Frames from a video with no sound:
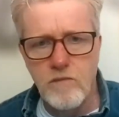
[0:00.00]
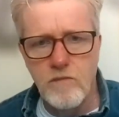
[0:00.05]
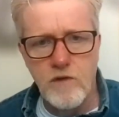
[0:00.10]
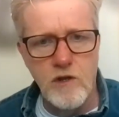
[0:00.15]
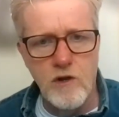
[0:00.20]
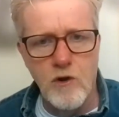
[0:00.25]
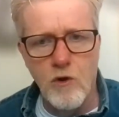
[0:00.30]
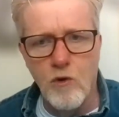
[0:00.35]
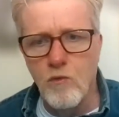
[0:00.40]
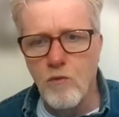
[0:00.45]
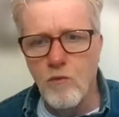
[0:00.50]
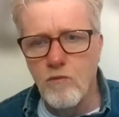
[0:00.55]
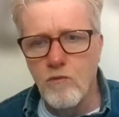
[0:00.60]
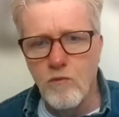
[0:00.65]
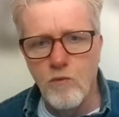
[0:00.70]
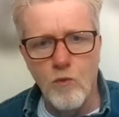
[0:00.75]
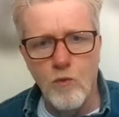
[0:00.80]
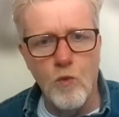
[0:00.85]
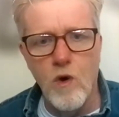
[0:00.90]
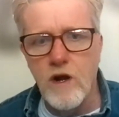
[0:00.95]
you know
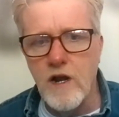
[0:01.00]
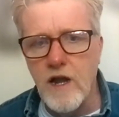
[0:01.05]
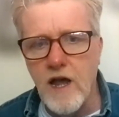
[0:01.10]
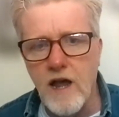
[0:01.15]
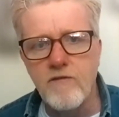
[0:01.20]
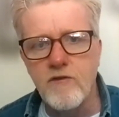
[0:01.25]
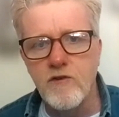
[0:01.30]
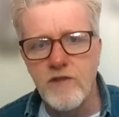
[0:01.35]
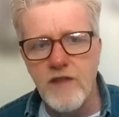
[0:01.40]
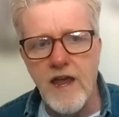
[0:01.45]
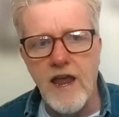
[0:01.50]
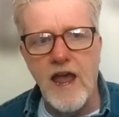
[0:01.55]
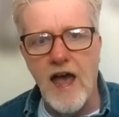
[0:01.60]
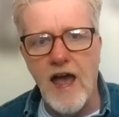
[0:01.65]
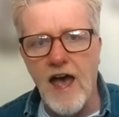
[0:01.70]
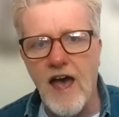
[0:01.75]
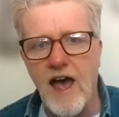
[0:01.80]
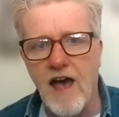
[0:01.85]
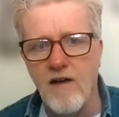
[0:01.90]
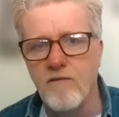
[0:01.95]
whatever they
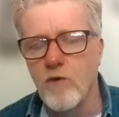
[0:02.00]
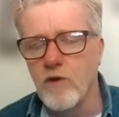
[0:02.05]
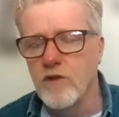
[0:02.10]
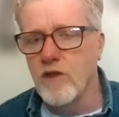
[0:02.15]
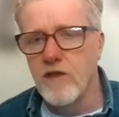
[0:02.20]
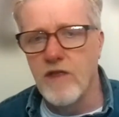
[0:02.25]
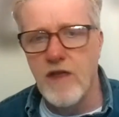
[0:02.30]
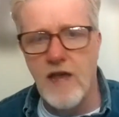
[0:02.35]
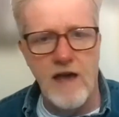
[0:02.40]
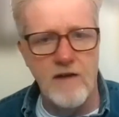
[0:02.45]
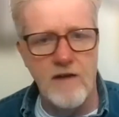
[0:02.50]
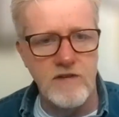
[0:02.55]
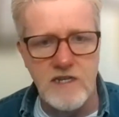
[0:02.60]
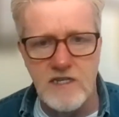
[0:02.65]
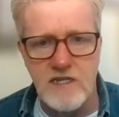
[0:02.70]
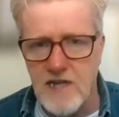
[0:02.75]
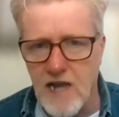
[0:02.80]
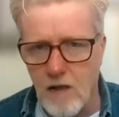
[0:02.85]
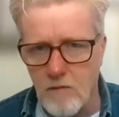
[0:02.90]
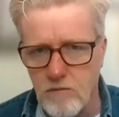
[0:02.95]
have whether they have an
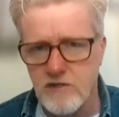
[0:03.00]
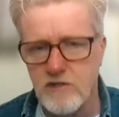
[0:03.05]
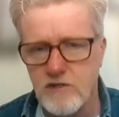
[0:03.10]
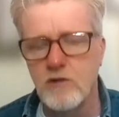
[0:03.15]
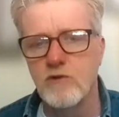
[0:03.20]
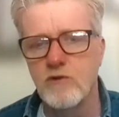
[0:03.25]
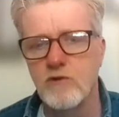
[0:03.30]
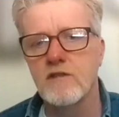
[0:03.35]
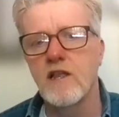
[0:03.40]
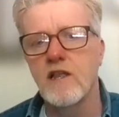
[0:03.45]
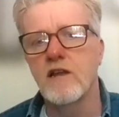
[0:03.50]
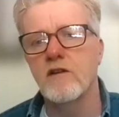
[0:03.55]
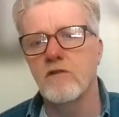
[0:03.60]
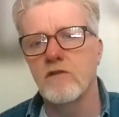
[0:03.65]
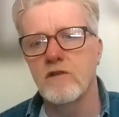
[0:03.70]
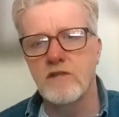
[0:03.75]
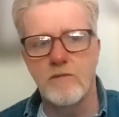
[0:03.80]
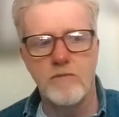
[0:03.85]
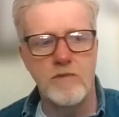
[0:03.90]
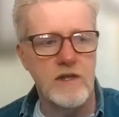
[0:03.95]
established newsletter
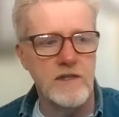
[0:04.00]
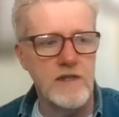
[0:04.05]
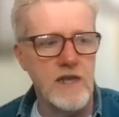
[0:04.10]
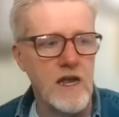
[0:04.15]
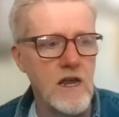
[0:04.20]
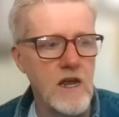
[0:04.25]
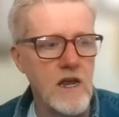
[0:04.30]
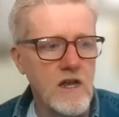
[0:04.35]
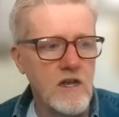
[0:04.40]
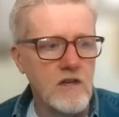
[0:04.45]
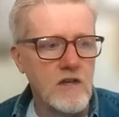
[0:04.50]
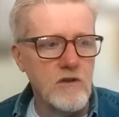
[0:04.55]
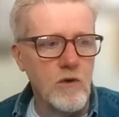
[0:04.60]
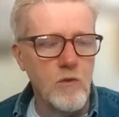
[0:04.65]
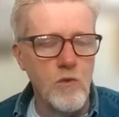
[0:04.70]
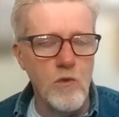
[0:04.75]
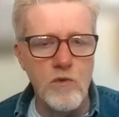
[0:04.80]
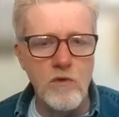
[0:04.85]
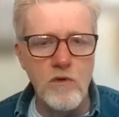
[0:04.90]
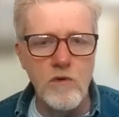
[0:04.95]
or something like that
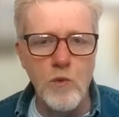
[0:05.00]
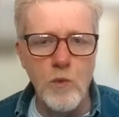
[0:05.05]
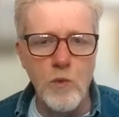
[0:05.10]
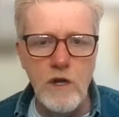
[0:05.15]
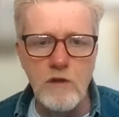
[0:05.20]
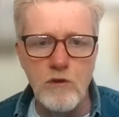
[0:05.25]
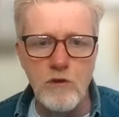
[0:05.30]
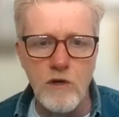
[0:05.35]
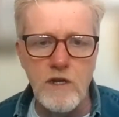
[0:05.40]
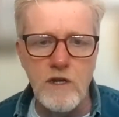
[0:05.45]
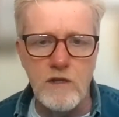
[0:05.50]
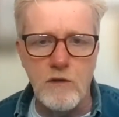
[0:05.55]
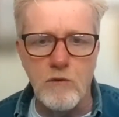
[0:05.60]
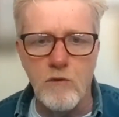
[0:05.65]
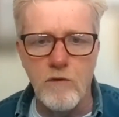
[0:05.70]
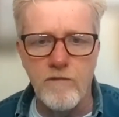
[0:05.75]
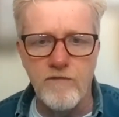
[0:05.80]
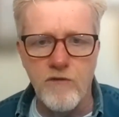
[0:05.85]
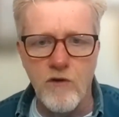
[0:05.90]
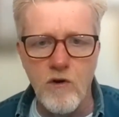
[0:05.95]
so we look at the
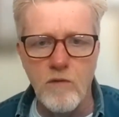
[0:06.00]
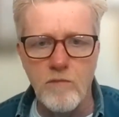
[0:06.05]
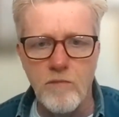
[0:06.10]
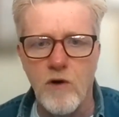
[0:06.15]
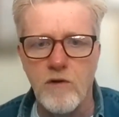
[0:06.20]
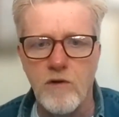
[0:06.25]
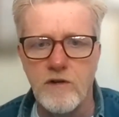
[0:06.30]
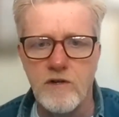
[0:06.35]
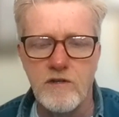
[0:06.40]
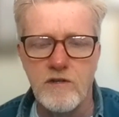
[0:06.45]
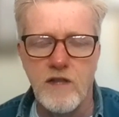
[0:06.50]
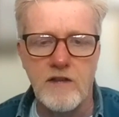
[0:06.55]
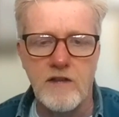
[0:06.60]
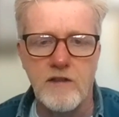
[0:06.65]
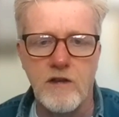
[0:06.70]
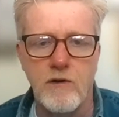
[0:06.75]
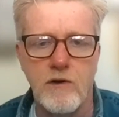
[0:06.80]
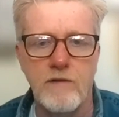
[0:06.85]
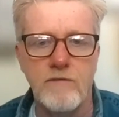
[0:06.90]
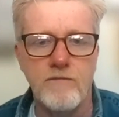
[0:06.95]
referral partners
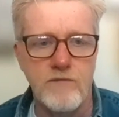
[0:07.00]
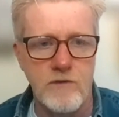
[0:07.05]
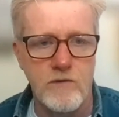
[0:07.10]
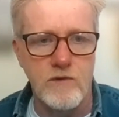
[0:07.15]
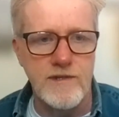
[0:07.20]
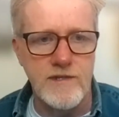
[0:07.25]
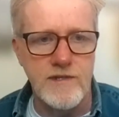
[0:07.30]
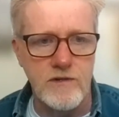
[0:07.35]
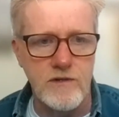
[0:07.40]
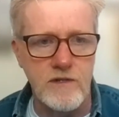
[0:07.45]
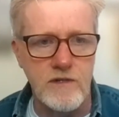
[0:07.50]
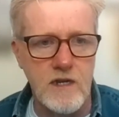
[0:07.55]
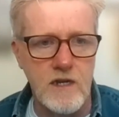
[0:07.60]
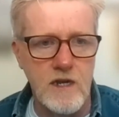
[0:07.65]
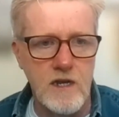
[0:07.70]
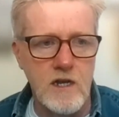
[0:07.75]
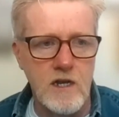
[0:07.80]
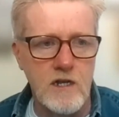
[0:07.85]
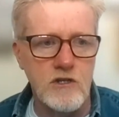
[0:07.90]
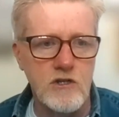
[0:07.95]
like they're influencers
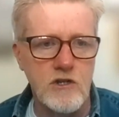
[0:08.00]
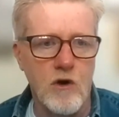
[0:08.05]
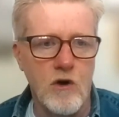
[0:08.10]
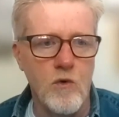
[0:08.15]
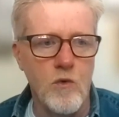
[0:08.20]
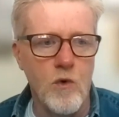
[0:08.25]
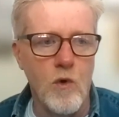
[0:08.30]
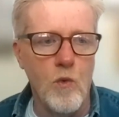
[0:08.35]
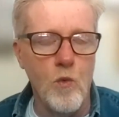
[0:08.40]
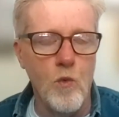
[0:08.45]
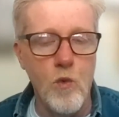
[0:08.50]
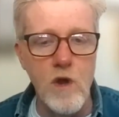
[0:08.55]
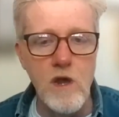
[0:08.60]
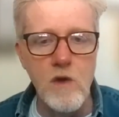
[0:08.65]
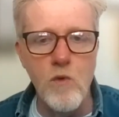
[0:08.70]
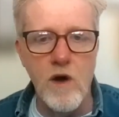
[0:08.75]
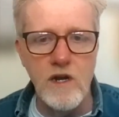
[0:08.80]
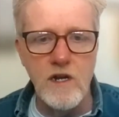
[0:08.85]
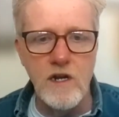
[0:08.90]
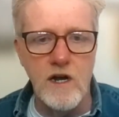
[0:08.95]
so we
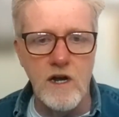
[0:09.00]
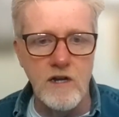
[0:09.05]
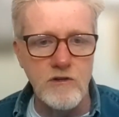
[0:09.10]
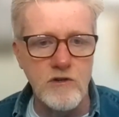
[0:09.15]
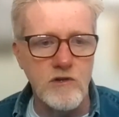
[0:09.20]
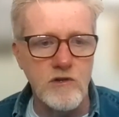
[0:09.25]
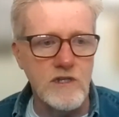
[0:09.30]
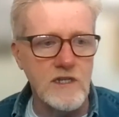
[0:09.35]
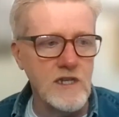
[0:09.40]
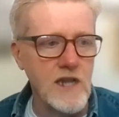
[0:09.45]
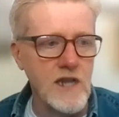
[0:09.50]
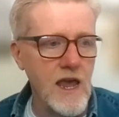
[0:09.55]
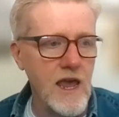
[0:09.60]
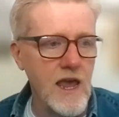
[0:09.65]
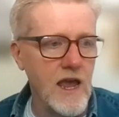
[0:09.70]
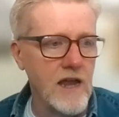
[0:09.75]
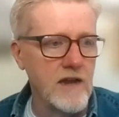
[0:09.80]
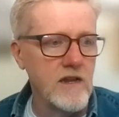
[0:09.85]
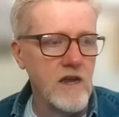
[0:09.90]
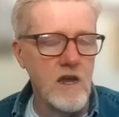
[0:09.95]
want to
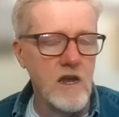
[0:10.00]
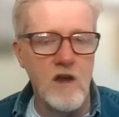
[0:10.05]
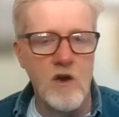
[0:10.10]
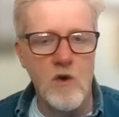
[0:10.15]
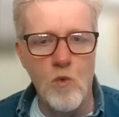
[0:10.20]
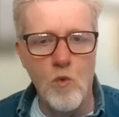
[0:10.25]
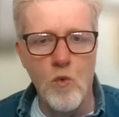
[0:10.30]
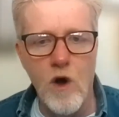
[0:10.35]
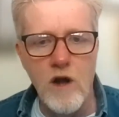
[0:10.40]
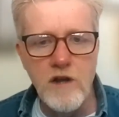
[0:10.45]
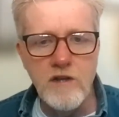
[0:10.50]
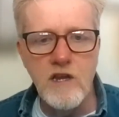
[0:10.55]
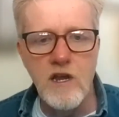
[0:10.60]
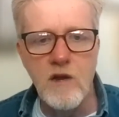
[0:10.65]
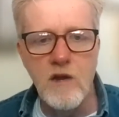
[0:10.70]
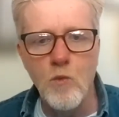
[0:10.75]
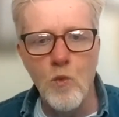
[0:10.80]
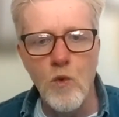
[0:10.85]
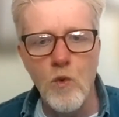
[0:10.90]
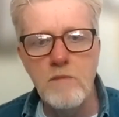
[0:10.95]
understand what
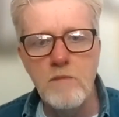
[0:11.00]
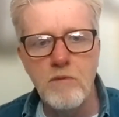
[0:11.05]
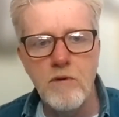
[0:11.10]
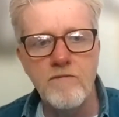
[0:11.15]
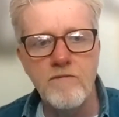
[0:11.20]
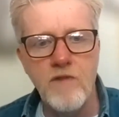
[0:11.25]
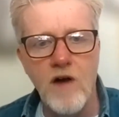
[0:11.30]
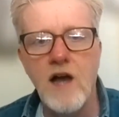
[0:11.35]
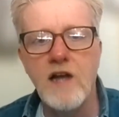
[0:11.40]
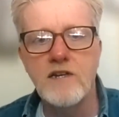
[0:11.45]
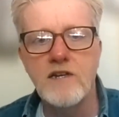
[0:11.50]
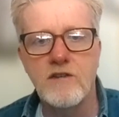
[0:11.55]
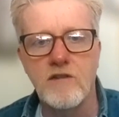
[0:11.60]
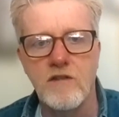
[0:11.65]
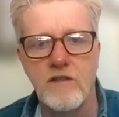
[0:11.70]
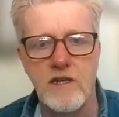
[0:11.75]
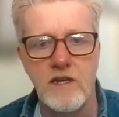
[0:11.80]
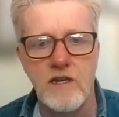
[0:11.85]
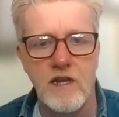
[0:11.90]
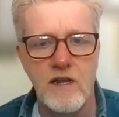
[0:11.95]
can we provide
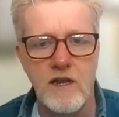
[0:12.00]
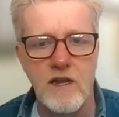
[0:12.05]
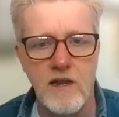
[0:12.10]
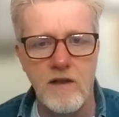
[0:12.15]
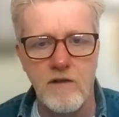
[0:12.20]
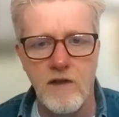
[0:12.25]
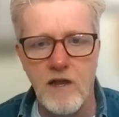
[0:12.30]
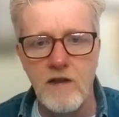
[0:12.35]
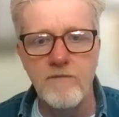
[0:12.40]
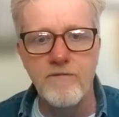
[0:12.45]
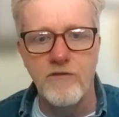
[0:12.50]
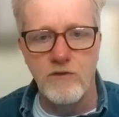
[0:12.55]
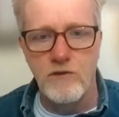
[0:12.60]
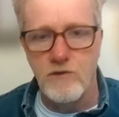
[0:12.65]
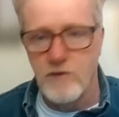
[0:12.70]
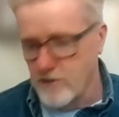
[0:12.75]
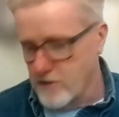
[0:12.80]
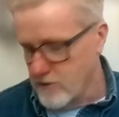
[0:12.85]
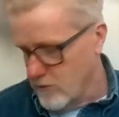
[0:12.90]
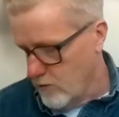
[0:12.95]
to the
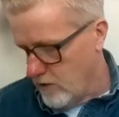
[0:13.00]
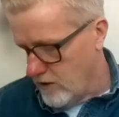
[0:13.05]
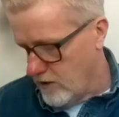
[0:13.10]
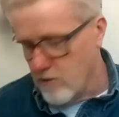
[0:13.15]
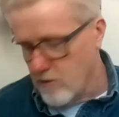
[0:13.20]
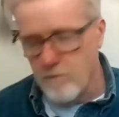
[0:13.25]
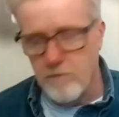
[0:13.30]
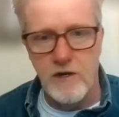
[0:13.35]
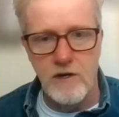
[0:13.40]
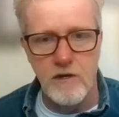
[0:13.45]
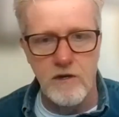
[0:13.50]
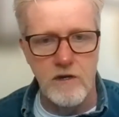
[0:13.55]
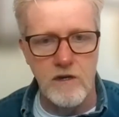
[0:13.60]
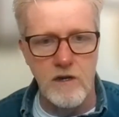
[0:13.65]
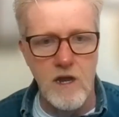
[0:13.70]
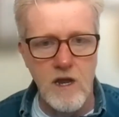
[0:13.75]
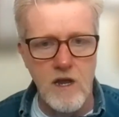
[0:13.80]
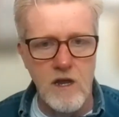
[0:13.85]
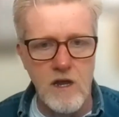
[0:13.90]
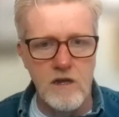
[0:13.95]
influencer whether it be